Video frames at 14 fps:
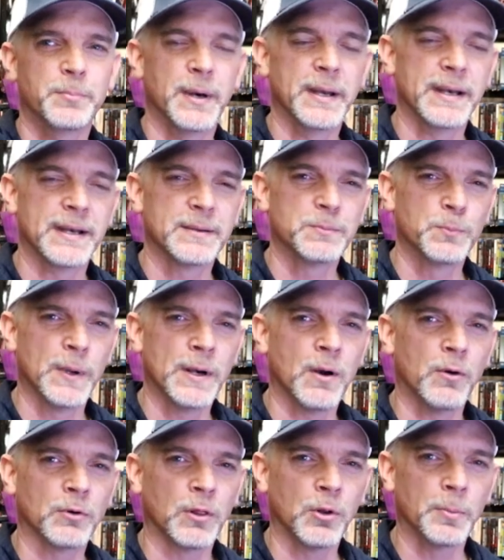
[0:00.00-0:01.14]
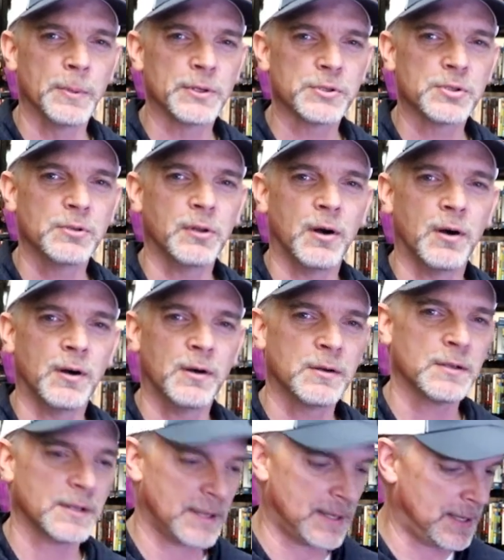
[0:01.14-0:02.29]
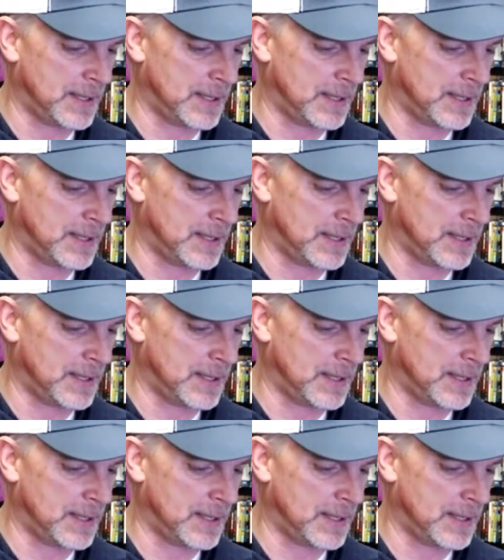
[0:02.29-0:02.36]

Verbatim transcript: but it went on a little bit too long,